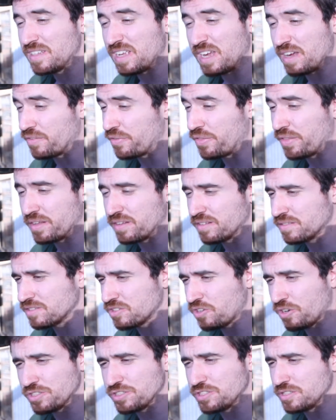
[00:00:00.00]
everything,
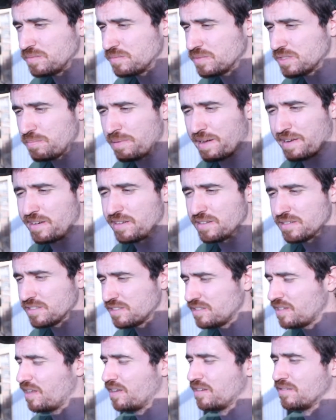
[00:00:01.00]
costumes, painting,
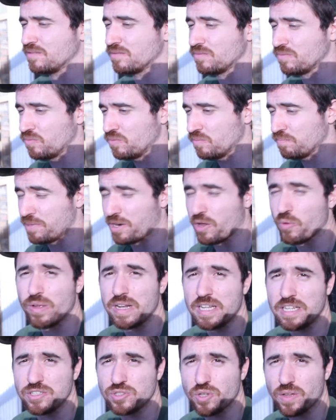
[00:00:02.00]
set. But I
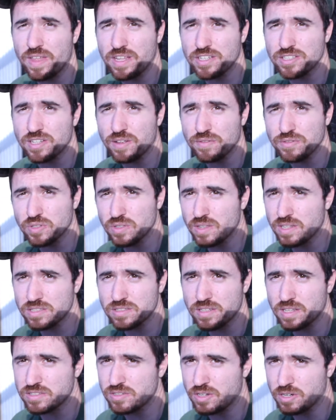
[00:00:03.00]
really enjoy that stuff, so that's
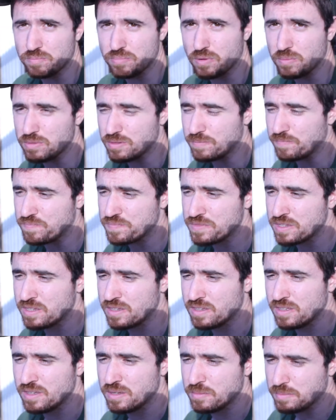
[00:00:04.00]
not a problem.
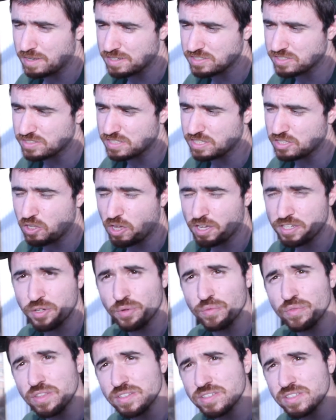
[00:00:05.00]
As I said, the idea
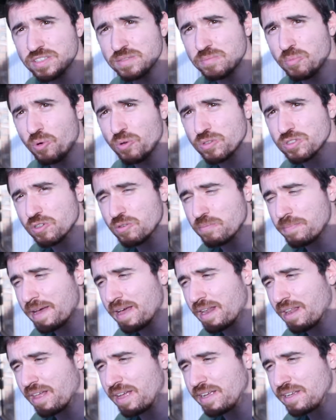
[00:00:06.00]
of this is more so
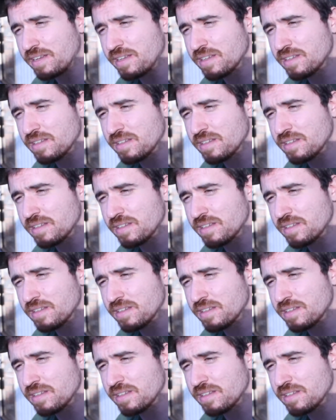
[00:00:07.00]
about like